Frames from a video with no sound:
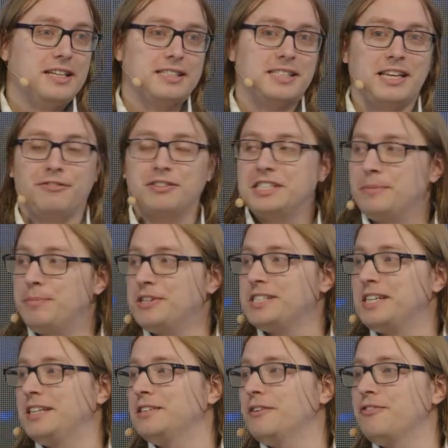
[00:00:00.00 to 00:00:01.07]

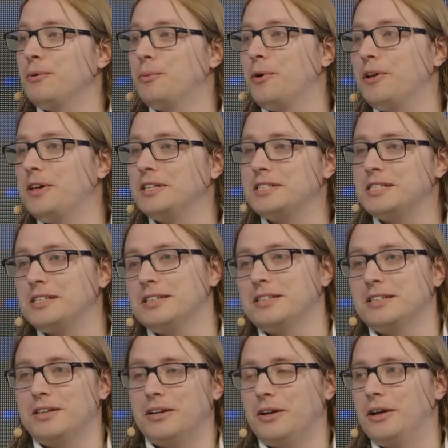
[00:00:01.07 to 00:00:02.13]
70% of the world's
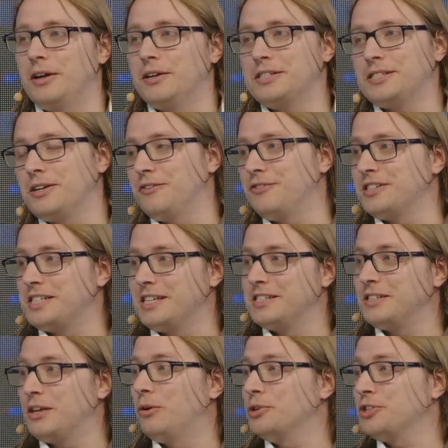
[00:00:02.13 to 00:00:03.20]
uh, surface
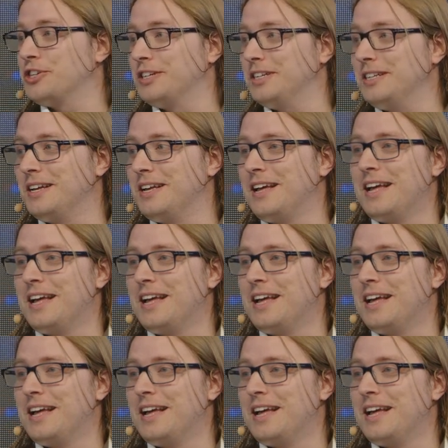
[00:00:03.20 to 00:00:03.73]
is ocean,